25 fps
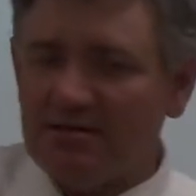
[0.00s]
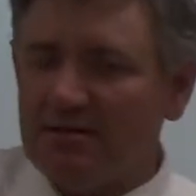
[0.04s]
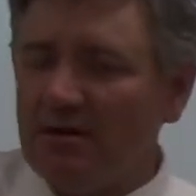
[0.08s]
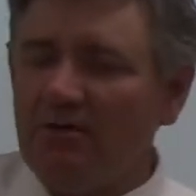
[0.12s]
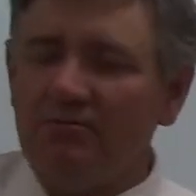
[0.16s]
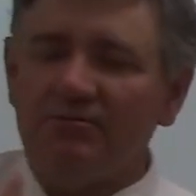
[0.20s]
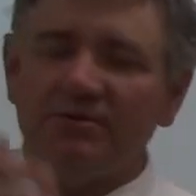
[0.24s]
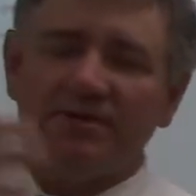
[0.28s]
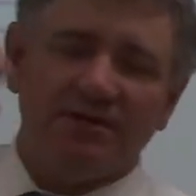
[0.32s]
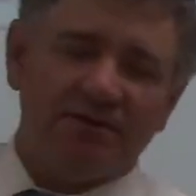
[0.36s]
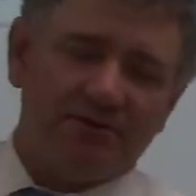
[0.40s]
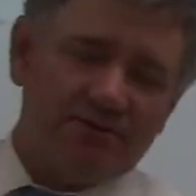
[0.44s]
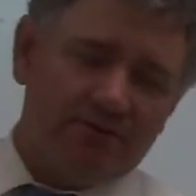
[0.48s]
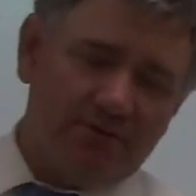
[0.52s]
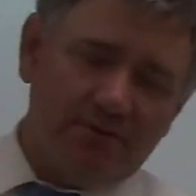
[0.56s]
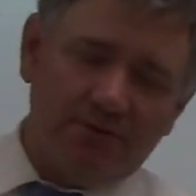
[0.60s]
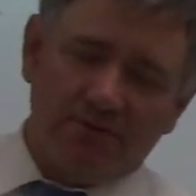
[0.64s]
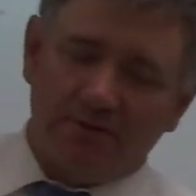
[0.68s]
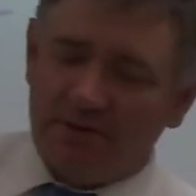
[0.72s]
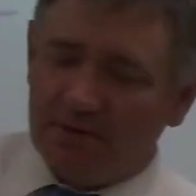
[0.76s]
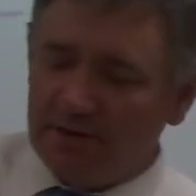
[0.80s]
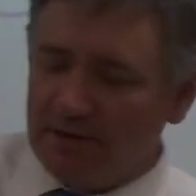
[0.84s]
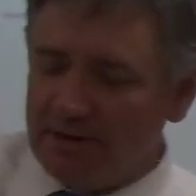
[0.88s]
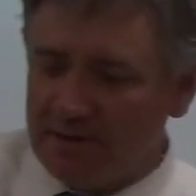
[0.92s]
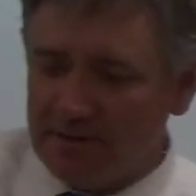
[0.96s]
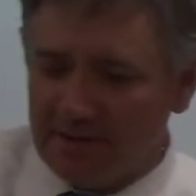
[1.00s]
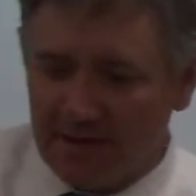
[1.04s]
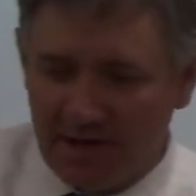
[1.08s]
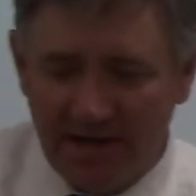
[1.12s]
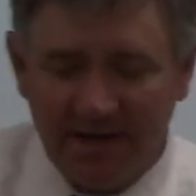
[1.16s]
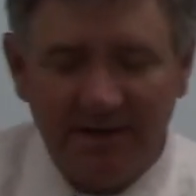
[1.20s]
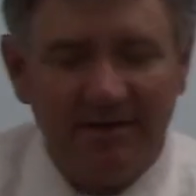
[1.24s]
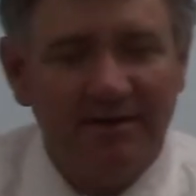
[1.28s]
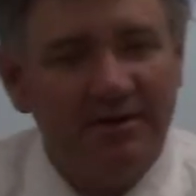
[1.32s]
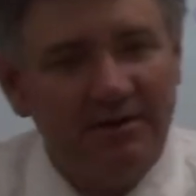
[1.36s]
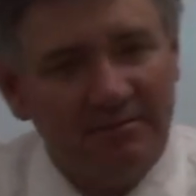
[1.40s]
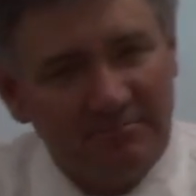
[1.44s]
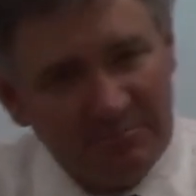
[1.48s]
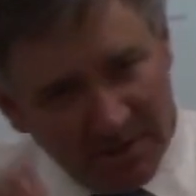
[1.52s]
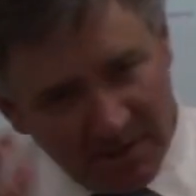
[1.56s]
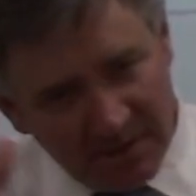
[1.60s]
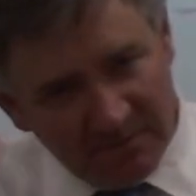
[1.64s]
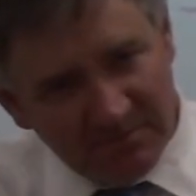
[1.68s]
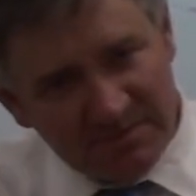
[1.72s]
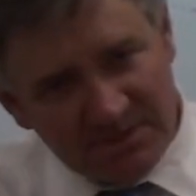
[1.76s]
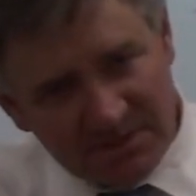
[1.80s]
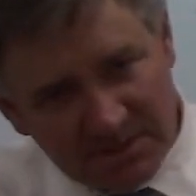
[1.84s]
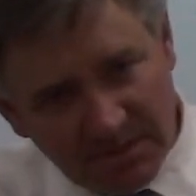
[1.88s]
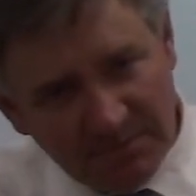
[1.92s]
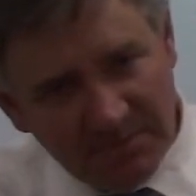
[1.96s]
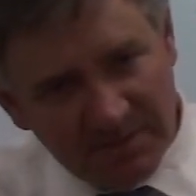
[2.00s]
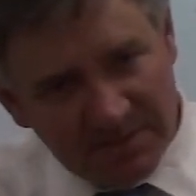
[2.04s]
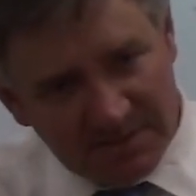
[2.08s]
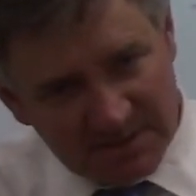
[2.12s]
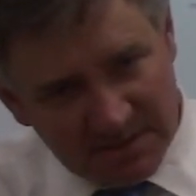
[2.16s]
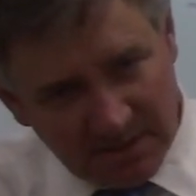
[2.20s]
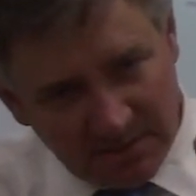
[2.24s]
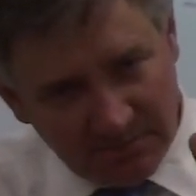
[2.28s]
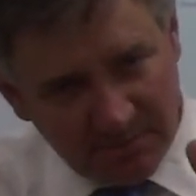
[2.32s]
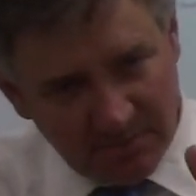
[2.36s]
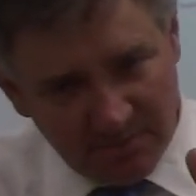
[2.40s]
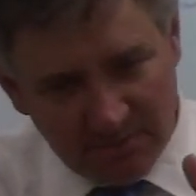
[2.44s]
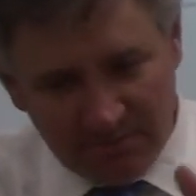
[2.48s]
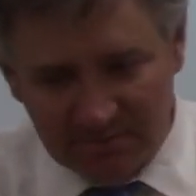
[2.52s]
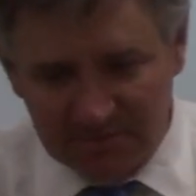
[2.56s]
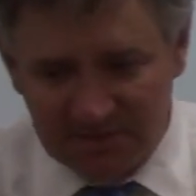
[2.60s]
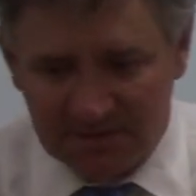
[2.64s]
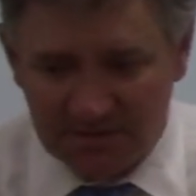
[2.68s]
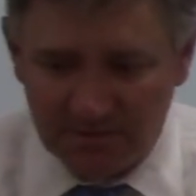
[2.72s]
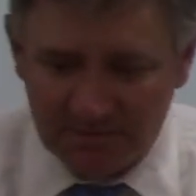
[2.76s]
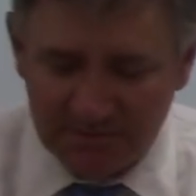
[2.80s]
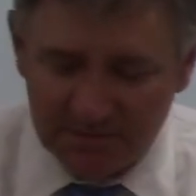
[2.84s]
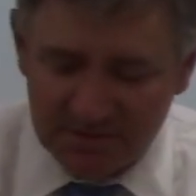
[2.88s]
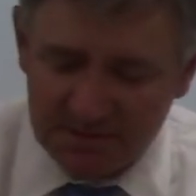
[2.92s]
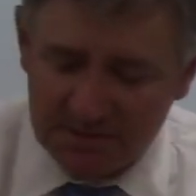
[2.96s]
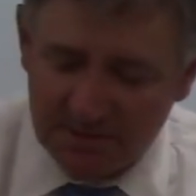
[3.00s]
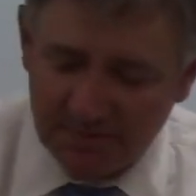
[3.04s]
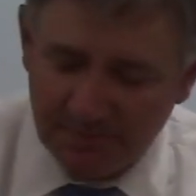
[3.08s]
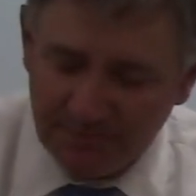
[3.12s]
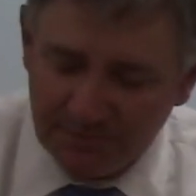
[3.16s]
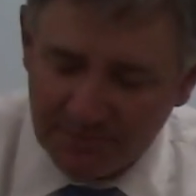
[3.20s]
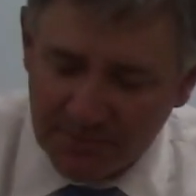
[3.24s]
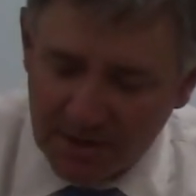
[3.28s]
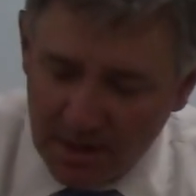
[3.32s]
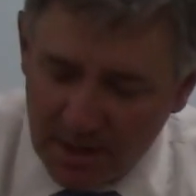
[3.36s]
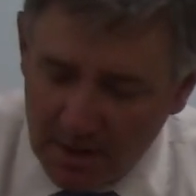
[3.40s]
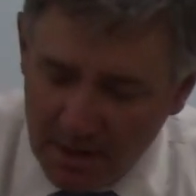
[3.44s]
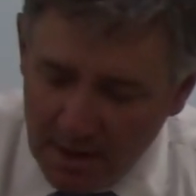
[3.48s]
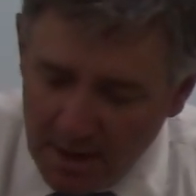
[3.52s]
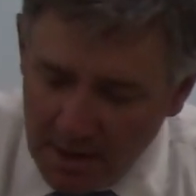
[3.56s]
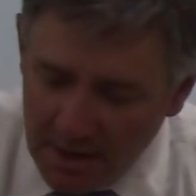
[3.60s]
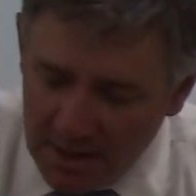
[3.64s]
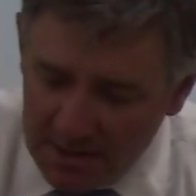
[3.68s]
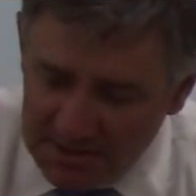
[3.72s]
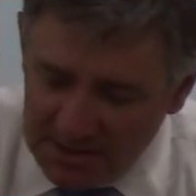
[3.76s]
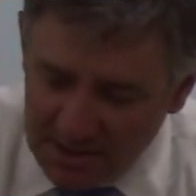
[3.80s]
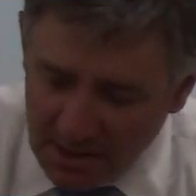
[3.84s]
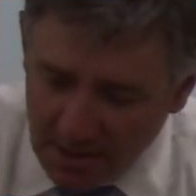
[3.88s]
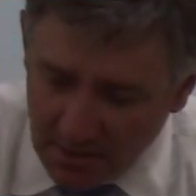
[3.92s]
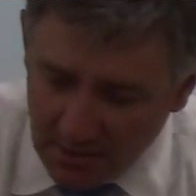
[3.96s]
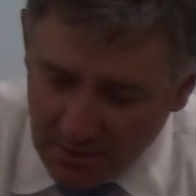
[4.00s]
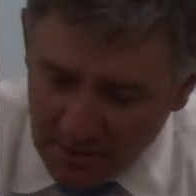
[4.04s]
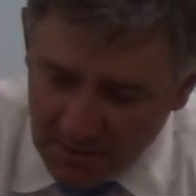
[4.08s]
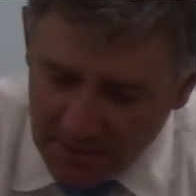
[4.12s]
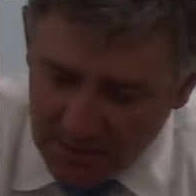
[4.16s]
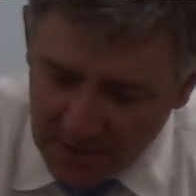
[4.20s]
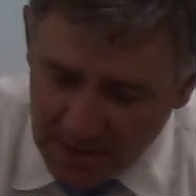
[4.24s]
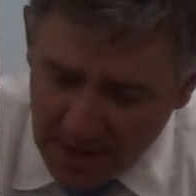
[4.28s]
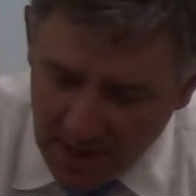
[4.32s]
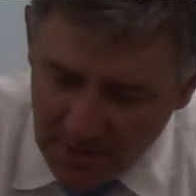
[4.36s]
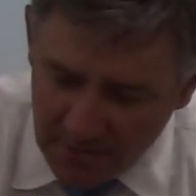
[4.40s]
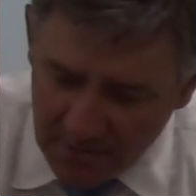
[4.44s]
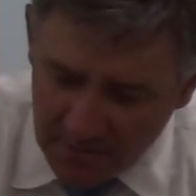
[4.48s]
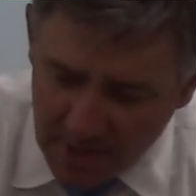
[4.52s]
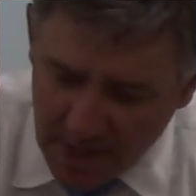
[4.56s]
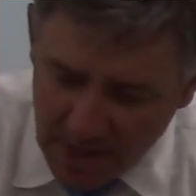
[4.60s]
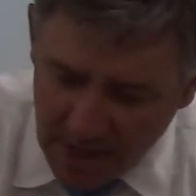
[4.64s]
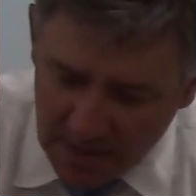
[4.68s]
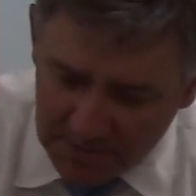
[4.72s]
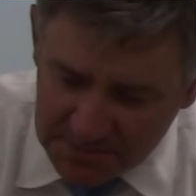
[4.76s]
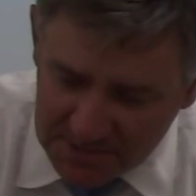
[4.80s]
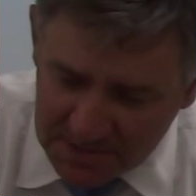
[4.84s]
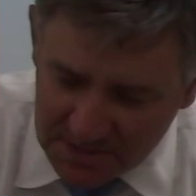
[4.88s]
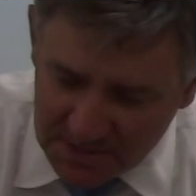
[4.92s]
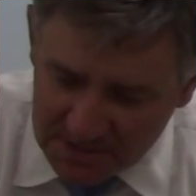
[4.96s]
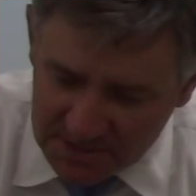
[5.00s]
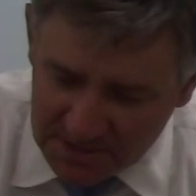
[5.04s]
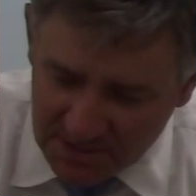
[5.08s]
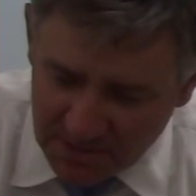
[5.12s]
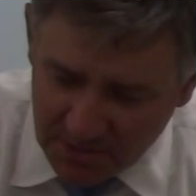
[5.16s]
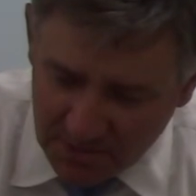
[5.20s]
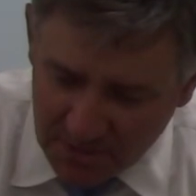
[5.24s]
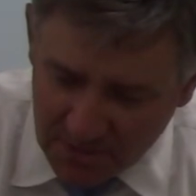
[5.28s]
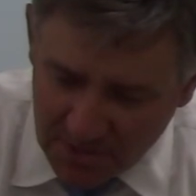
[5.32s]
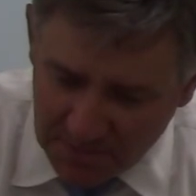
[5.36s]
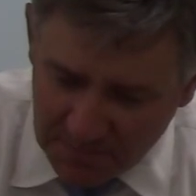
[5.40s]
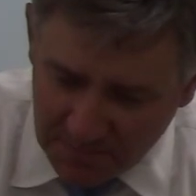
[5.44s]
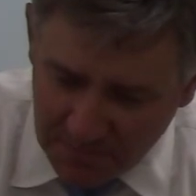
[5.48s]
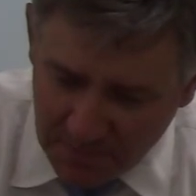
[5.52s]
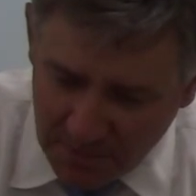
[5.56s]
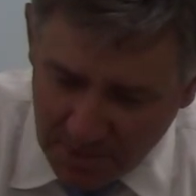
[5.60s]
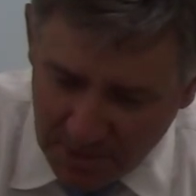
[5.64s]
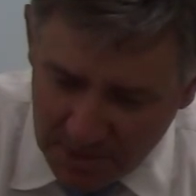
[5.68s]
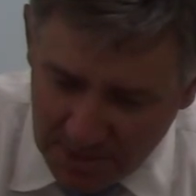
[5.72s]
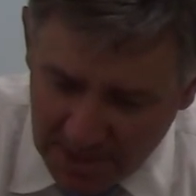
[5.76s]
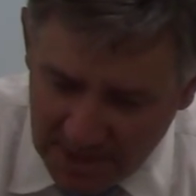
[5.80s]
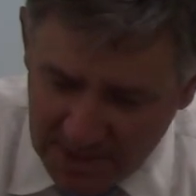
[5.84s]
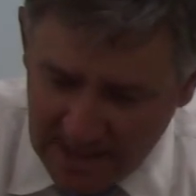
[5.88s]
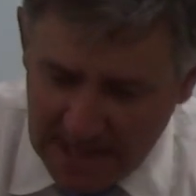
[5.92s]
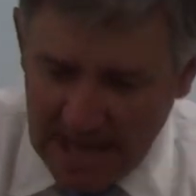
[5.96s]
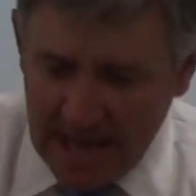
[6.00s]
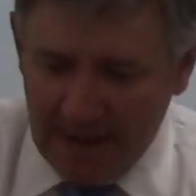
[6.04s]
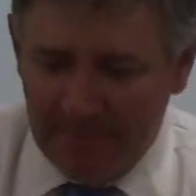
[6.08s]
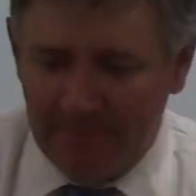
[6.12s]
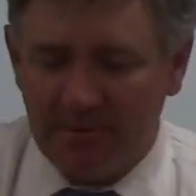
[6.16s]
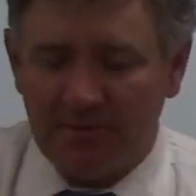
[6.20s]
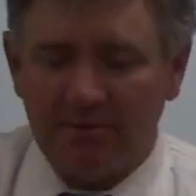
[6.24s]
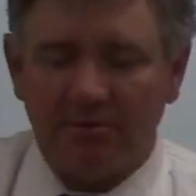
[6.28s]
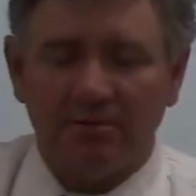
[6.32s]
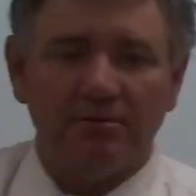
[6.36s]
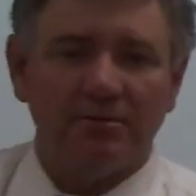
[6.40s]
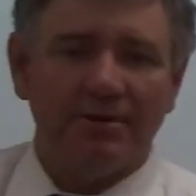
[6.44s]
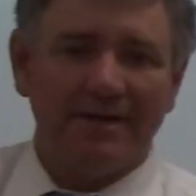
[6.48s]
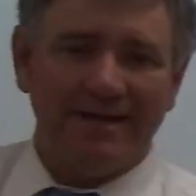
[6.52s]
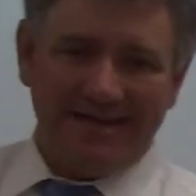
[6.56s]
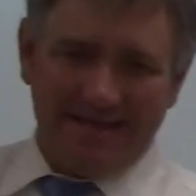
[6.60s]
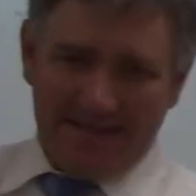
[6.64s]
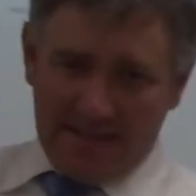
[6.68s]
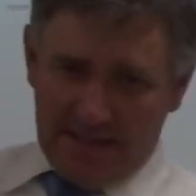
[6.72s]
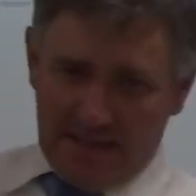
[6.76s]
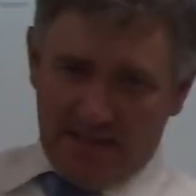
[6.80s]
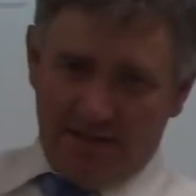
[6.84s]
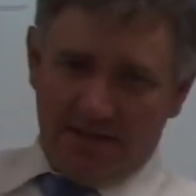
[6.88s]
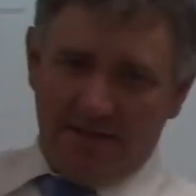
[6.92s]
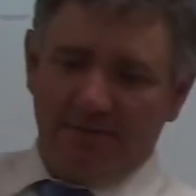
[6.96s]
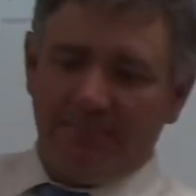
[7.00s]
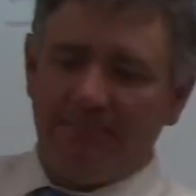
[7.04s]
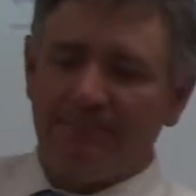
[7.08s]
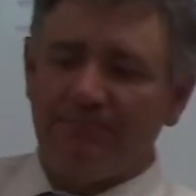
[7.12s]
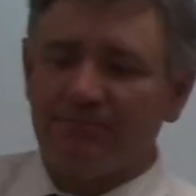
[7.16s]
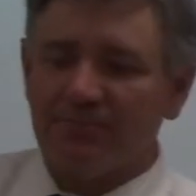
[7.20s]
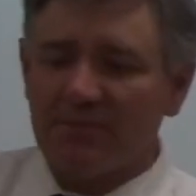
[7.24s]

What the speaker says: Oh, dear Lord. Okay? But it was something simple. It was newtons. So the other option is that you can put a capital N.